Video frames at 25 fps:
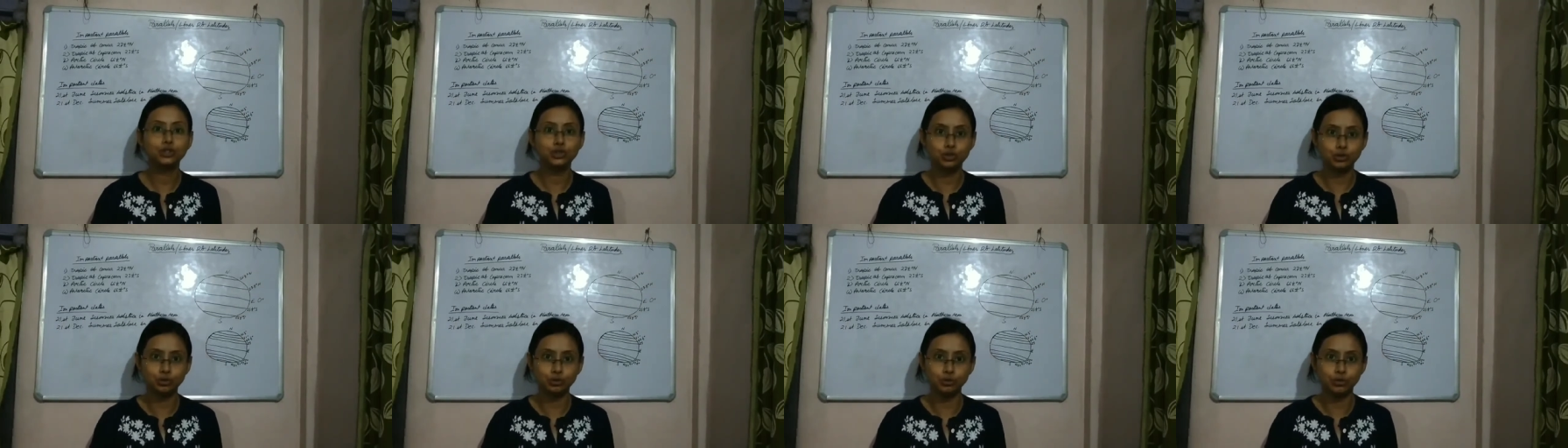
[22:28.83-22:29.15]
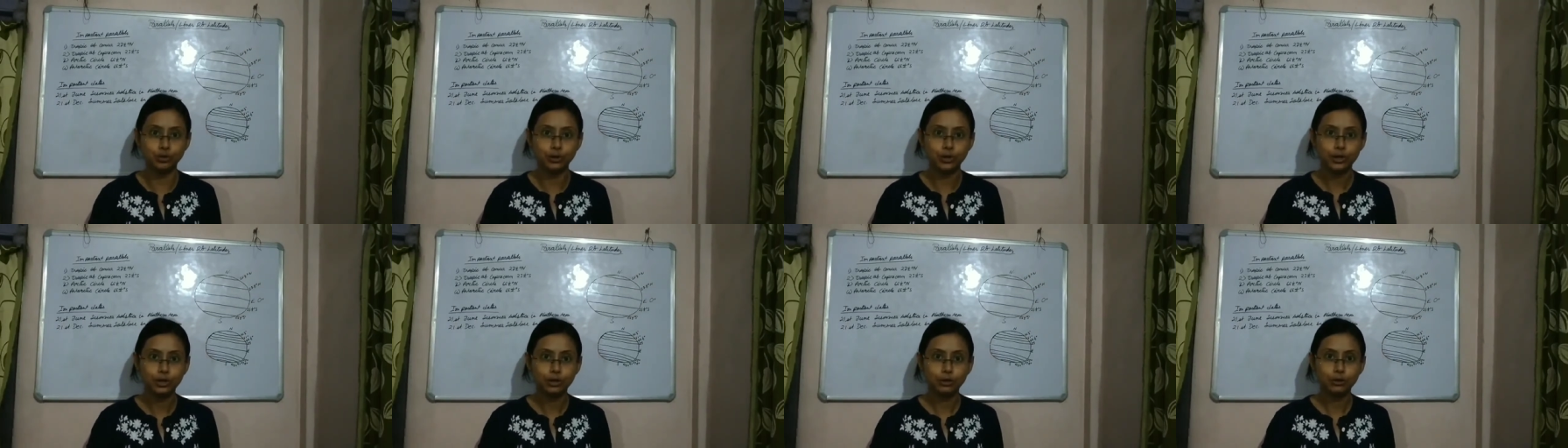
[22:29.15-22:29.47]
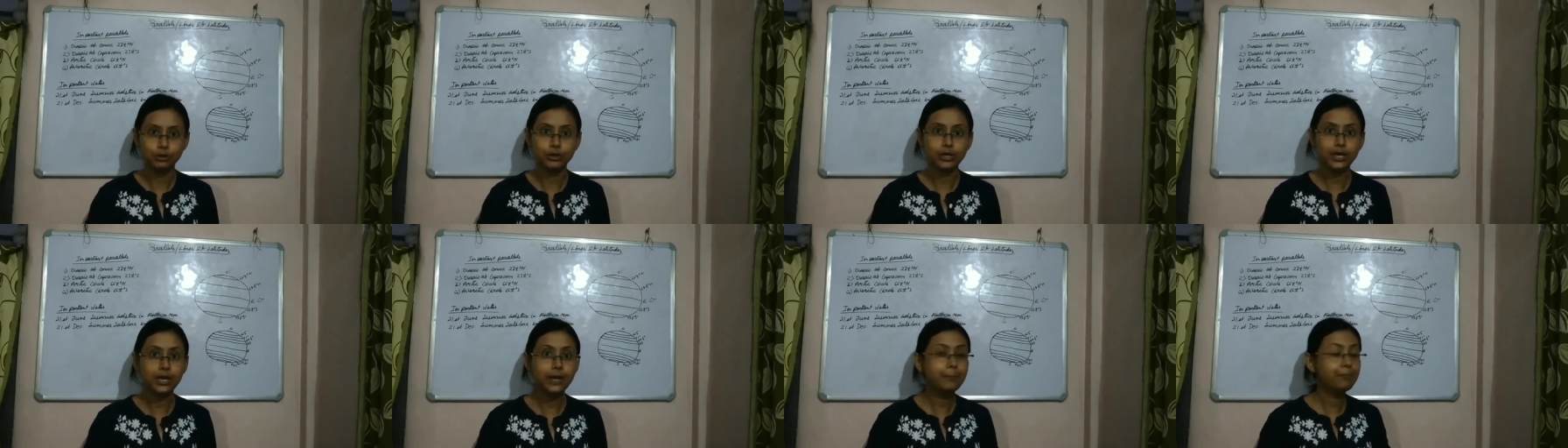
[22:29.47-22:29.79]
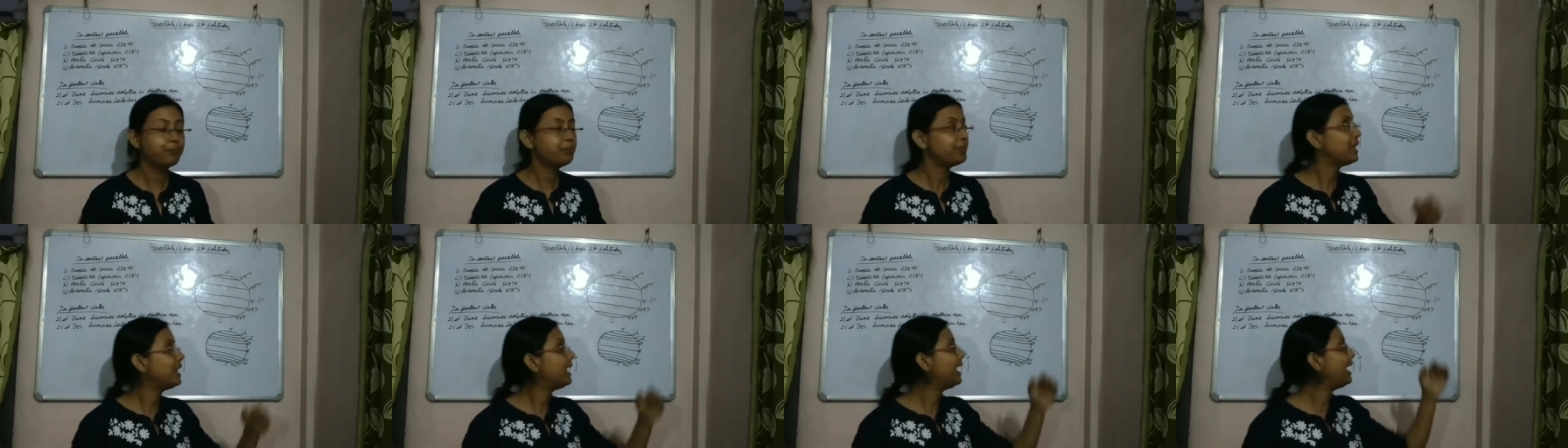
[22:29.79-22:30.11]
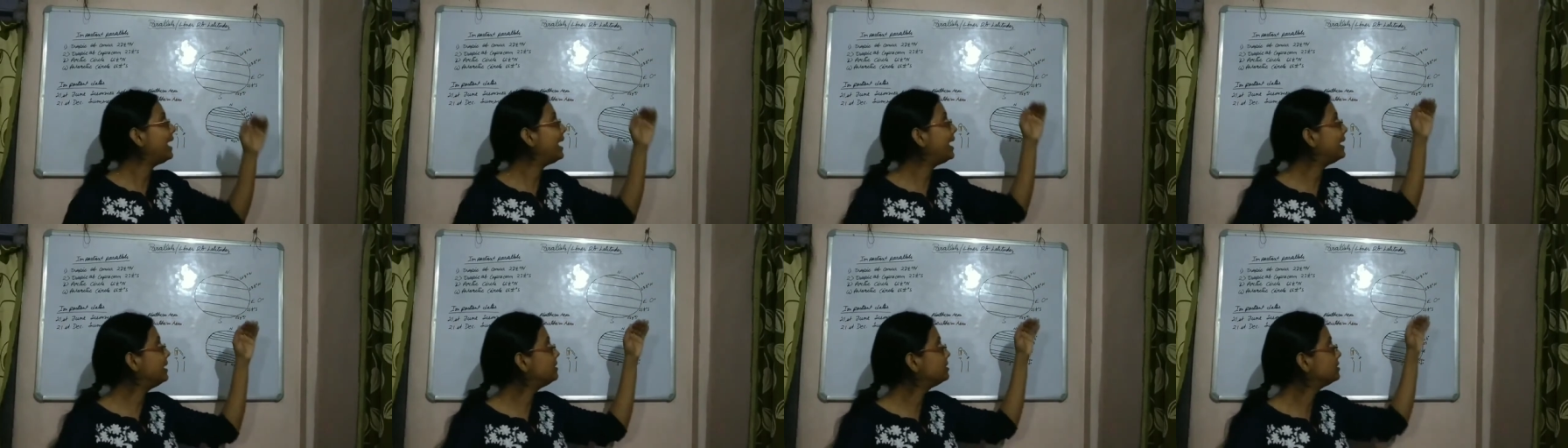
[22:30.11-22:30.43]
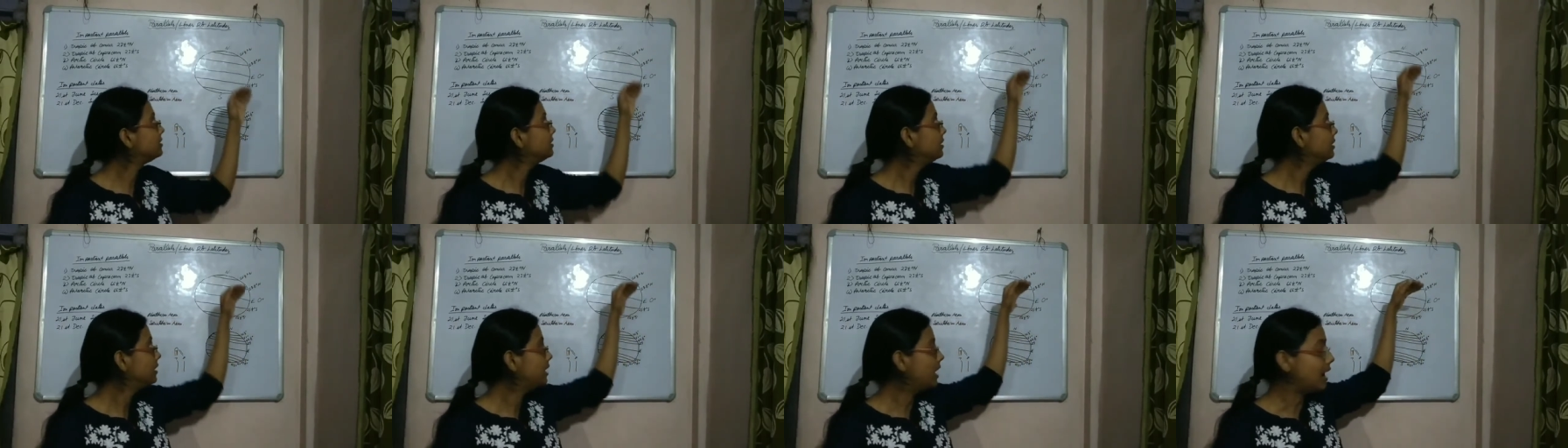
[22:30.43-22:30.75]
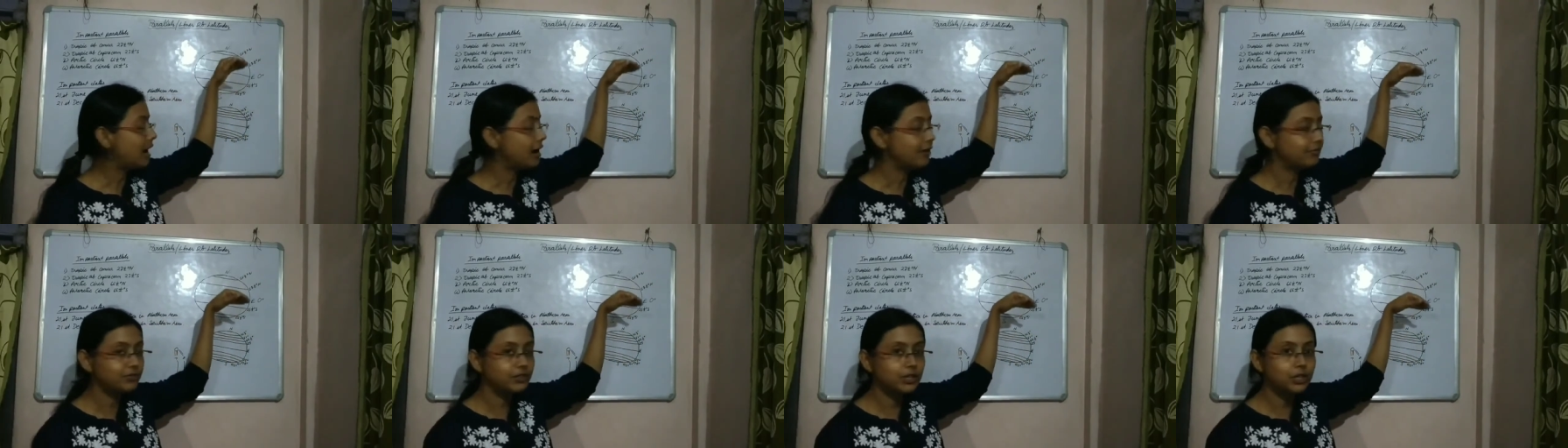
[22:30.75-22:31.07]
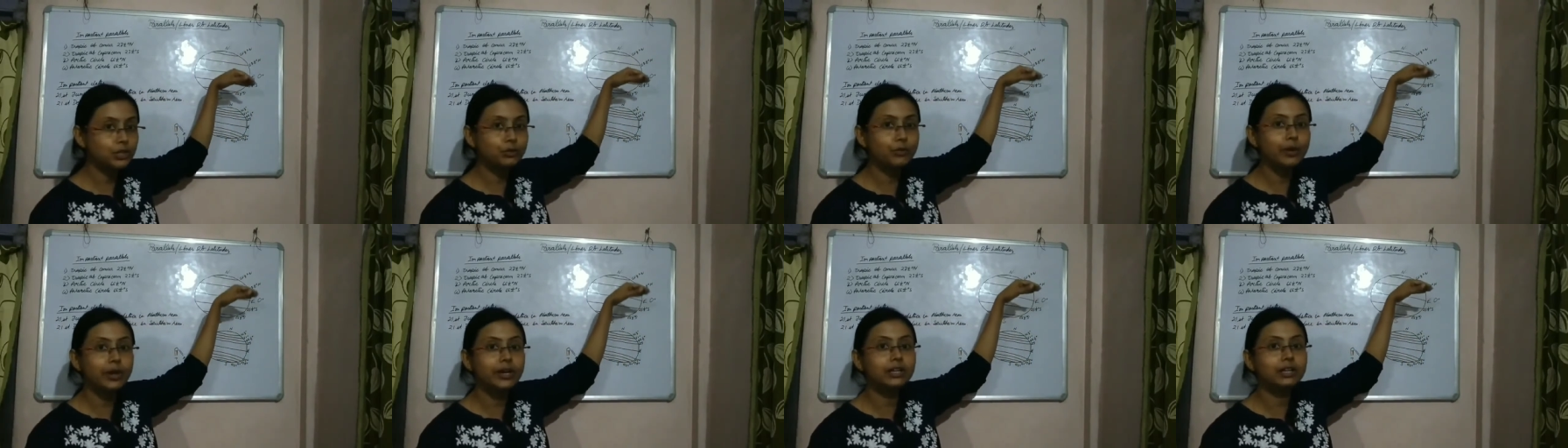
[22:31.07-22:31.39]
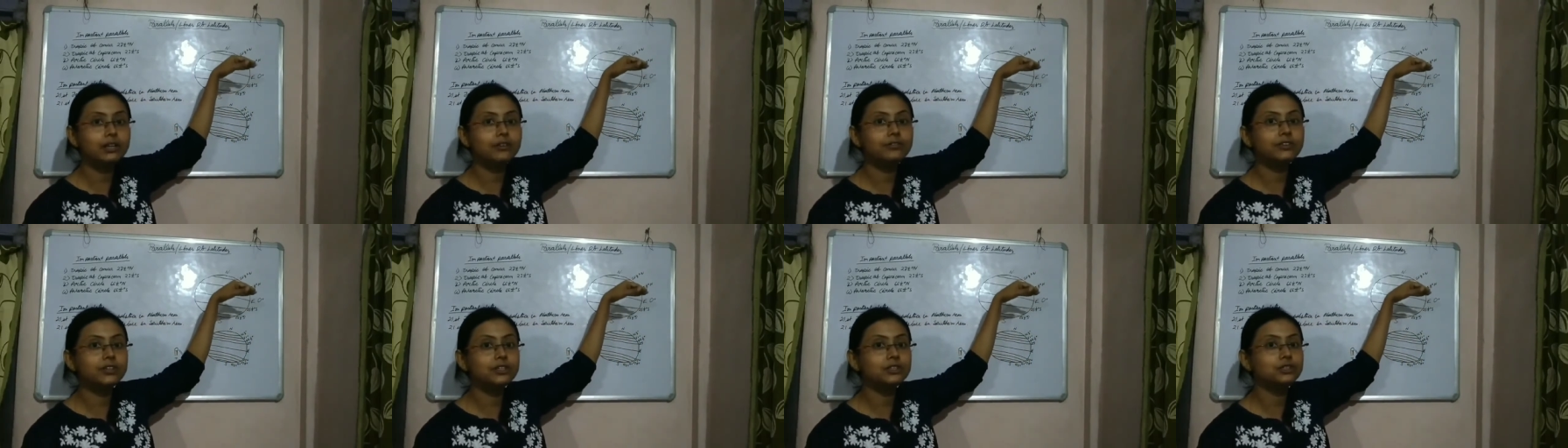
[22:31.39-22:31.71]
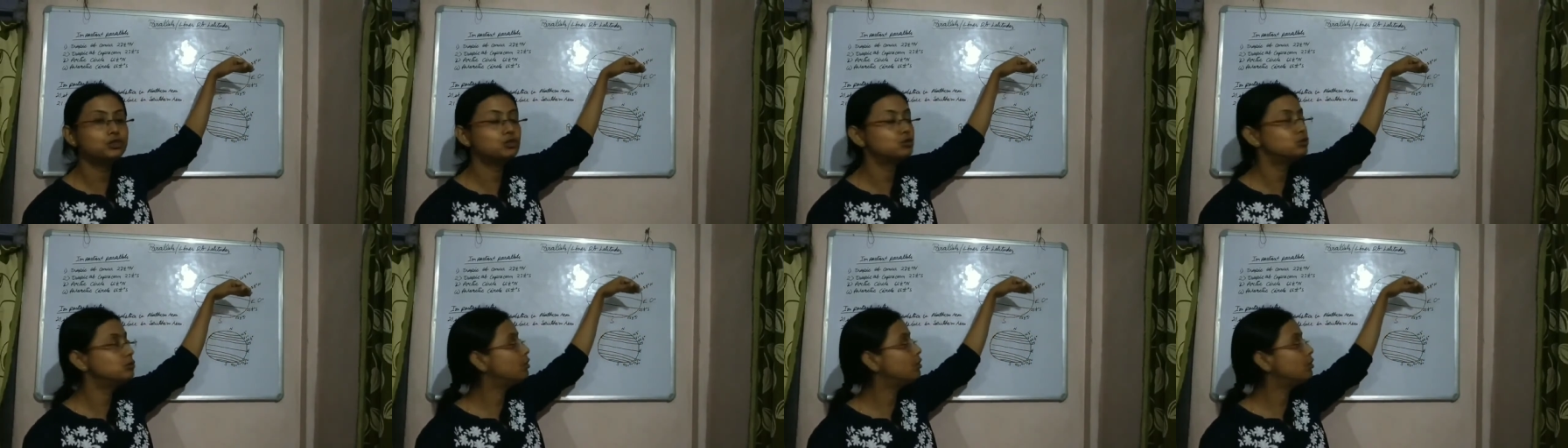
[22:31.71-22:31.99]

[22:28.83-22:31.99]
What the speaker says: June. Okay, and after 21st June,